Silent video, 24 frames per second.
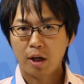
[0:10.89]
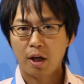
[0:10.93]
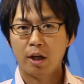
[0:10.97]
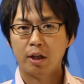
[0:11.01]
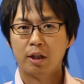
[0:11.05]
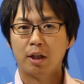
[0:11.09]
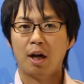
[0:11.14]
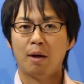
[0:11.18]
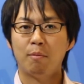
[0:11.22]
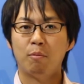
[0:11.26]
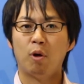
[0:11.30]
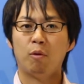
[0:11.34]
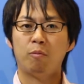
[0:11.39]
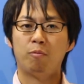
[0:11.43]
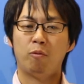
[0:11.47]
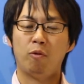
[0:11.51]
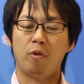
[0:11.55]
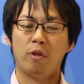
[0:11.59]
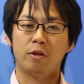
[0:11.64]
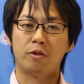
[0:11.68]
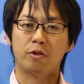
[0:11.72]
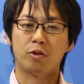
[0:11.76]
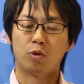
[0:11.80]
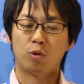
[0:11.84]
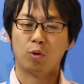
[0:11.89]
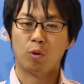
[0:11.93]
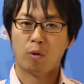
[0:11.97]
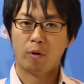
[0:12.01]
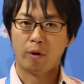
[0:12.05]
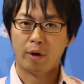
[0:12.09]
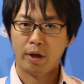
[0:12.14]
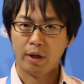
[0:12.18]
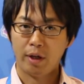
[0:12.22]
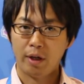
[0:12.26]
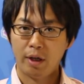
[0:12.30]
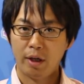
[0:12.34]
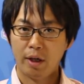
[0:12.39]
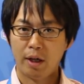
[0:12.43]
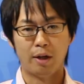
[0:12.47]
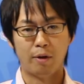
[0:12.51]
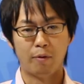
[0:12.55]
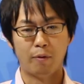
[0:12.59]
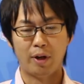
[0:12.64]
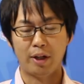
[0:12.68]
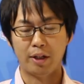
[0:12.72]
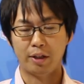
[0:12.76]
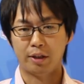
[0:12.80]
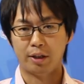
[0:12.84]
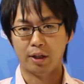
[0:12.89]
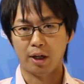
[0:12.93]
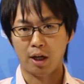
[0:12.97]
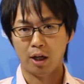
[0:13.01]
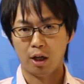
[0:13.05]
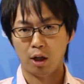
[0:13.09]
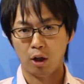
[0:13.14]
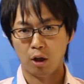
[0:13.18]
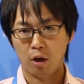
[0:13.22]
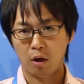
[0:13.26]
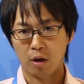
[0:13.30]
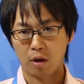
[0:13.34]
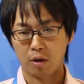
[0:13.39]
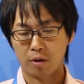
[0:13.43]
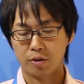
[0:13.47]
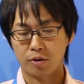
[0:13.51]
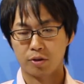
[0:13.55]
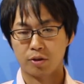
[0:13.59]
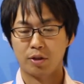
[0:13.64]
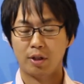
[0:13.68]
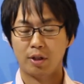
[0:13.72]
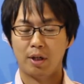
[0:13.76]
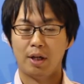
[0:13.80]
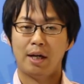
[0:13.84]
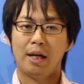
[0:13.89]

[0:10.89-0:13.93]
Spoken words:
I come up with a story, I write dialogues,